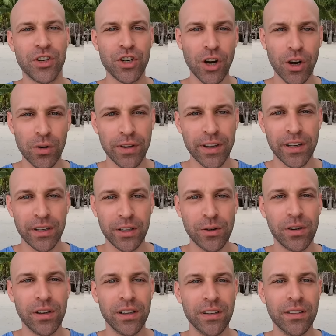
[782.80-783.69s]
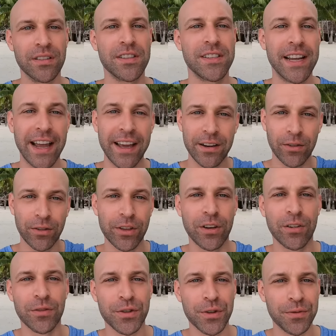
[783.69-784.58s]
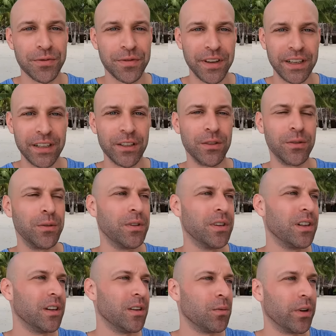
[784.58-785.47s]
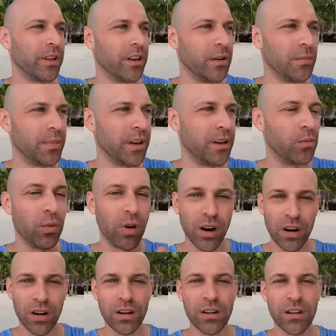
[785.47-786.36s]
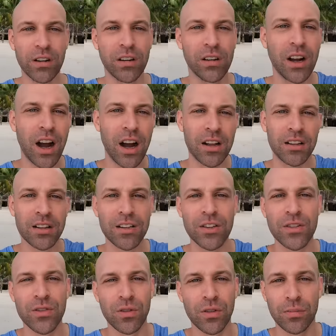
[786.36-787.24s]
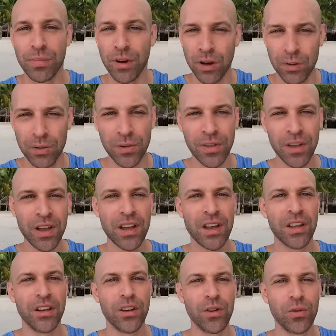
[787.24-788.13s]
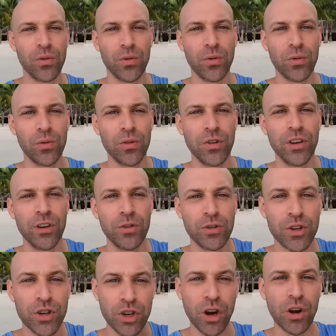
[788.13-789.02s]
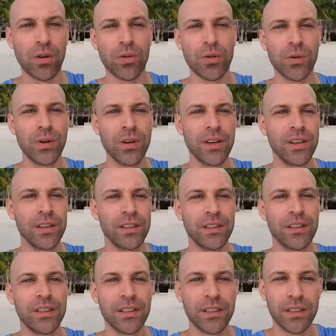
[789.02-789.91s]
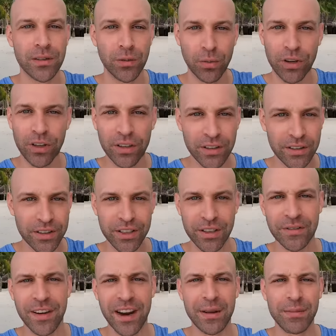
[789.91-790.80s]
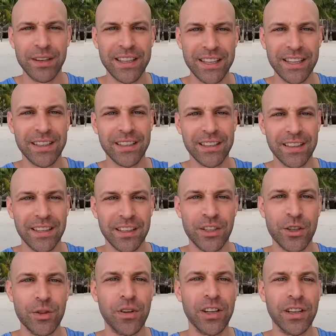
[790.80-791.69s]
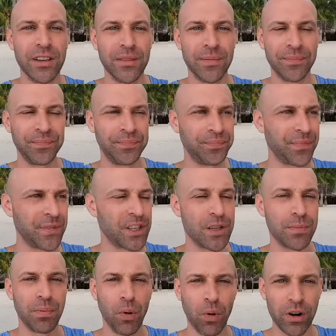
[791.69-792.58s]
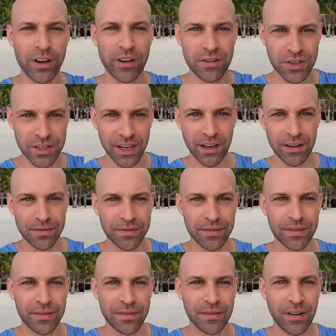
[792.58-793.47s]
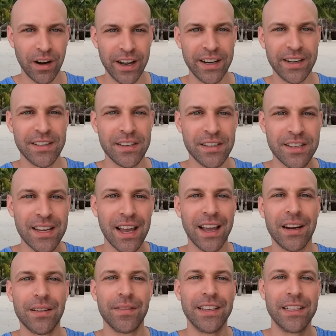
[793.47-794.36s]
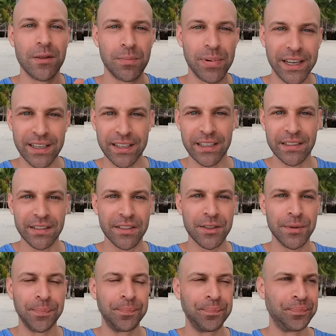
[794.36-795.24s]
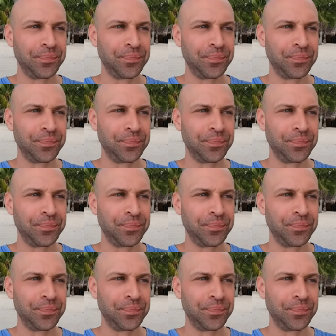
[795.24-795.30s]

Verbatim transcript: to show that you can stand on your own 2 feet. Whether it be work or college or both, you show to the world and to your family that you can support yourself, right? It's a sign of independence.